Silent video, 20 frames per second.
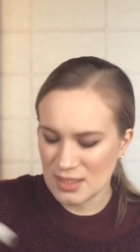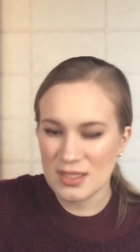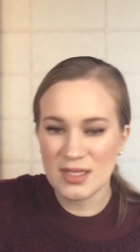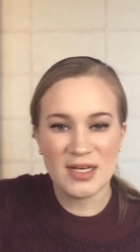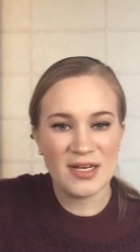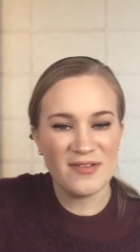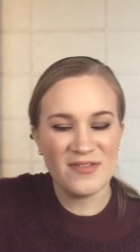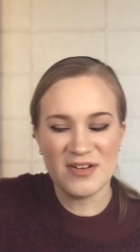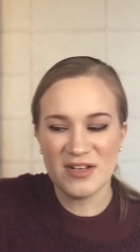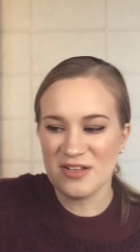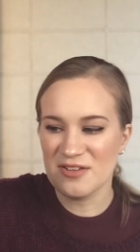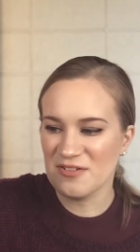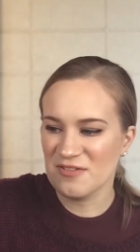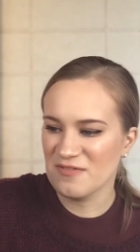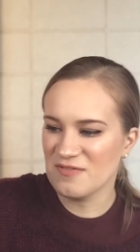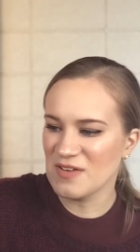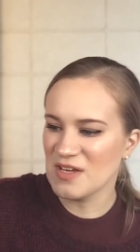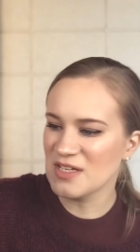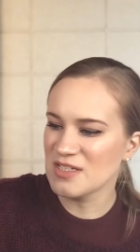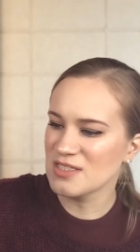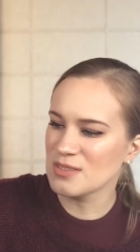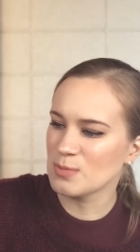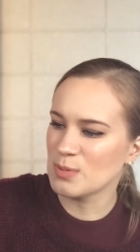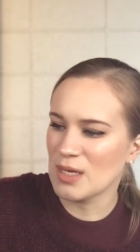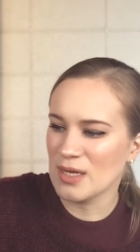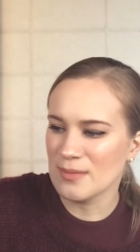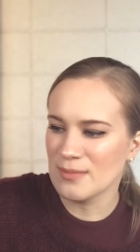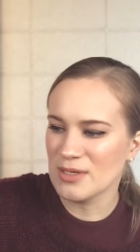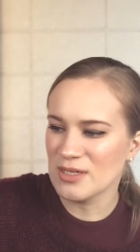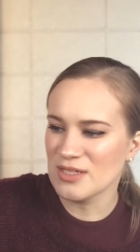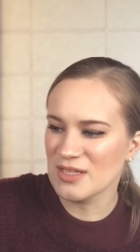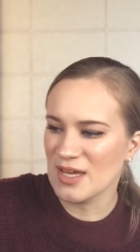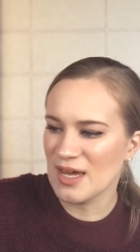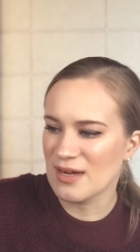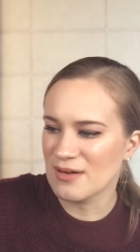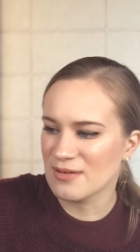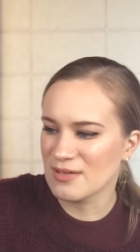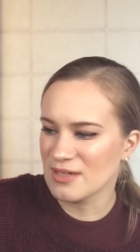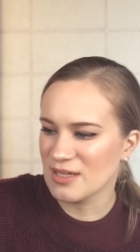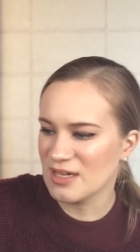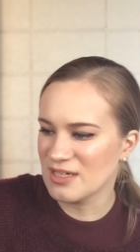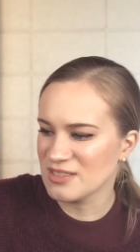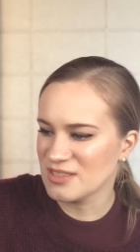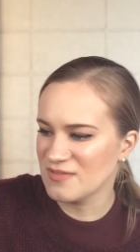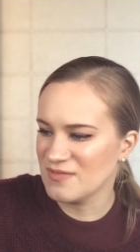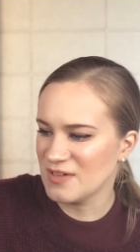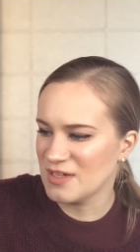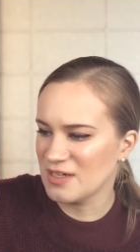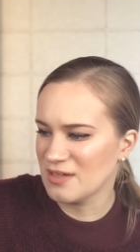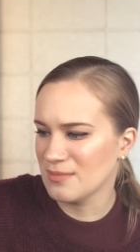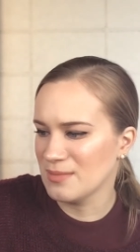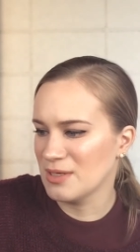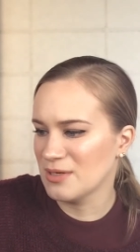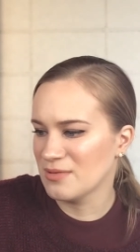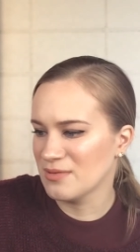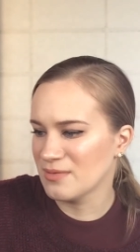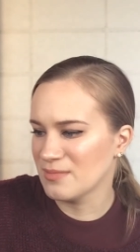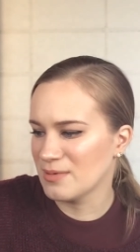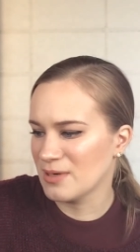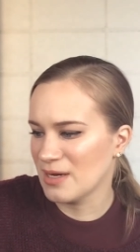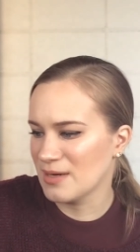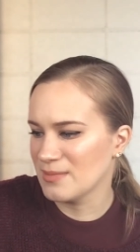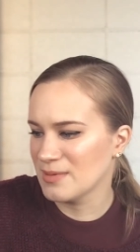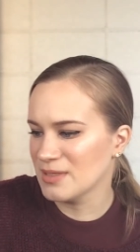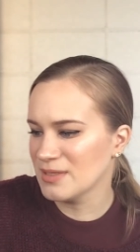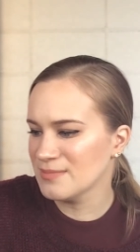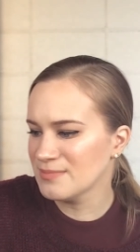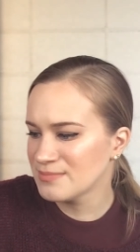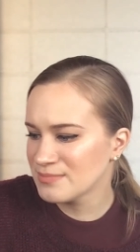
I have another face primer, the Hourglass Veil Mineral Primer.